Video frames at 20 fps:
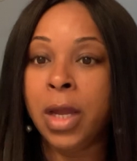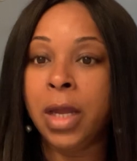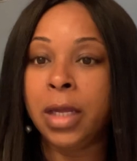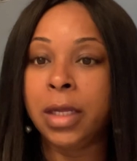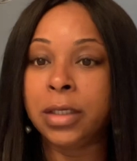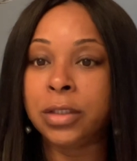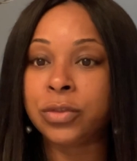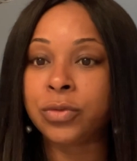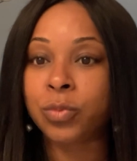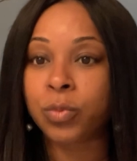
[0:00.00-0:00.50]

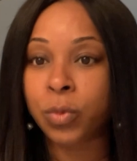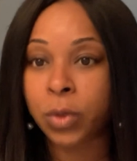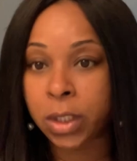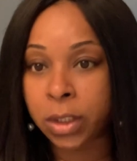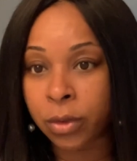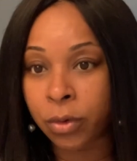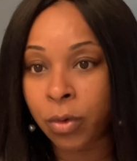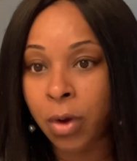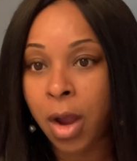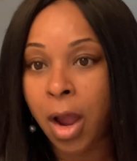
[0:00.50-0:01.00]
is
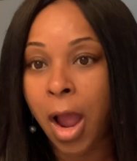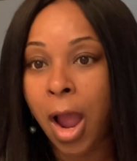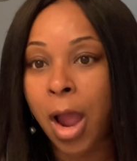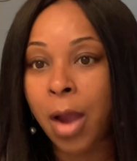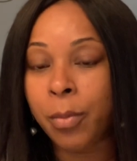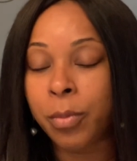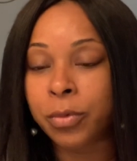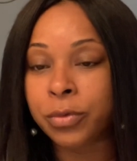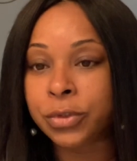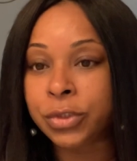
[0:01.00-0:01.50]
real I
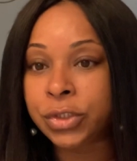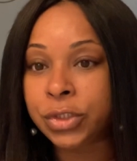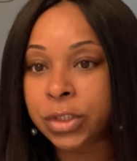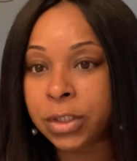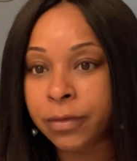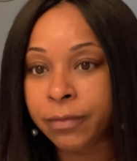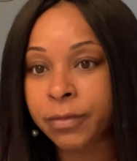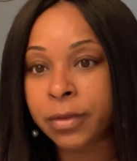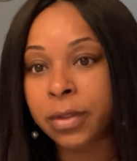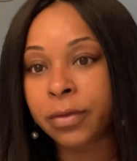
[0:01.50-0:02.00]
will
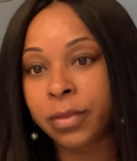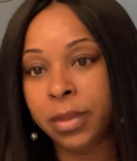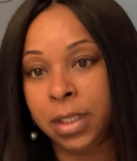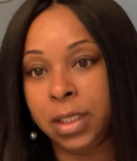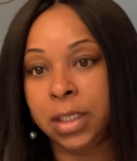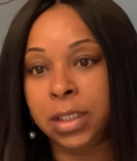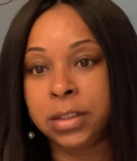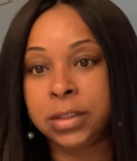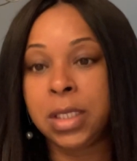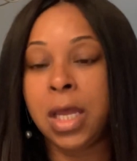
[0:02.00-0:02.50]
shift
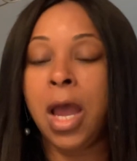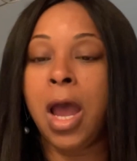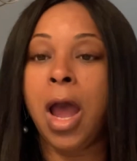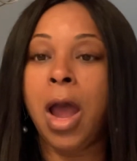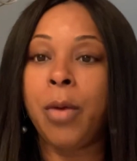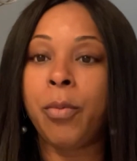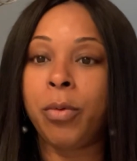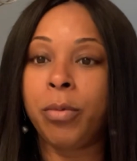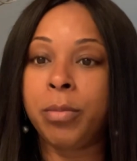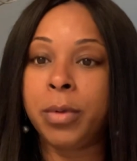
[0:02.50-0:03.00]
things I
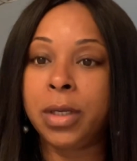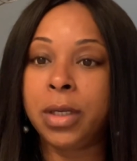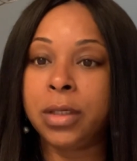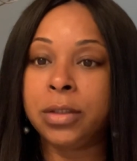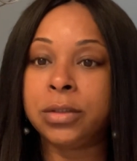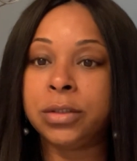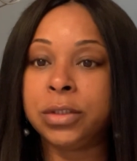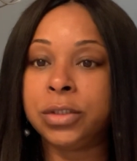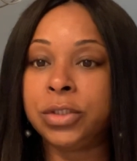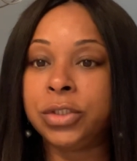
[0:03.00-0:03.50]
will will begin
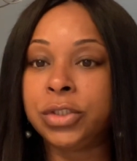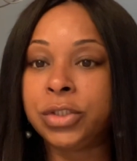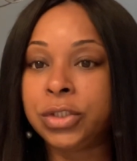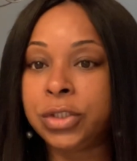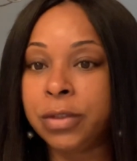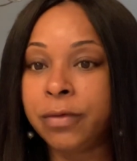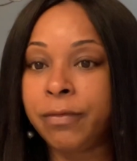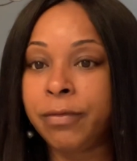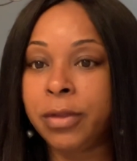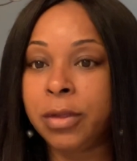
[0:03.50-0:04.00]
to
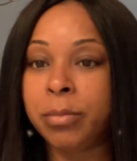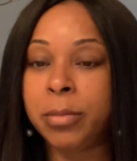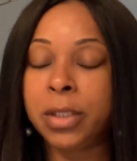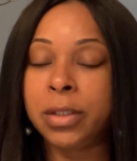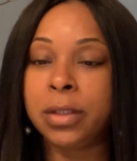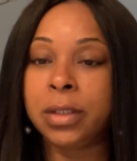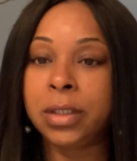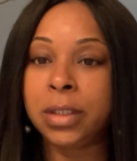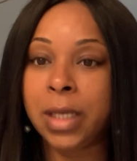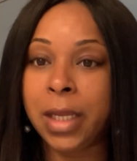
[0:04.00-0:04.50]
shift them in
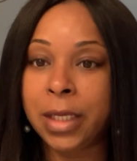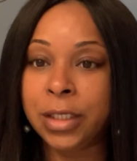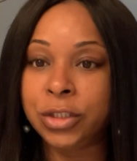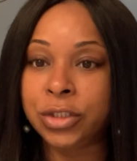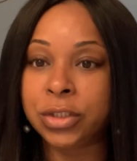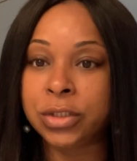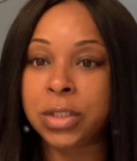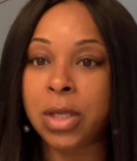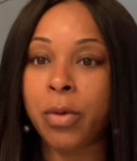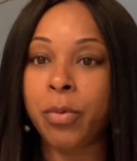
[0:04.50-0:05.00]
the
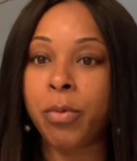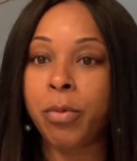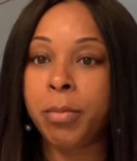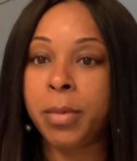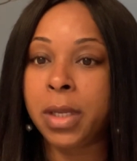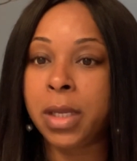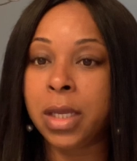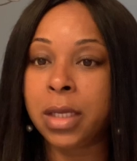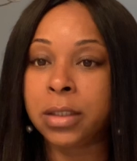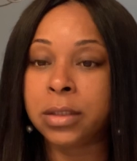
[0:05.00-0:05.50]
nations. I will
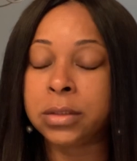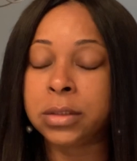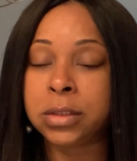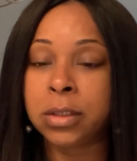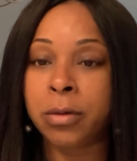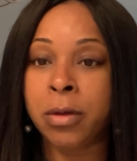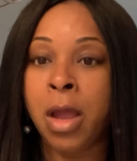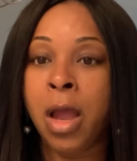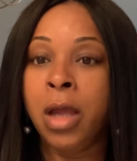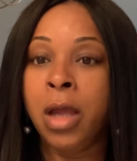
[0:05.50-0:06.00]
begin to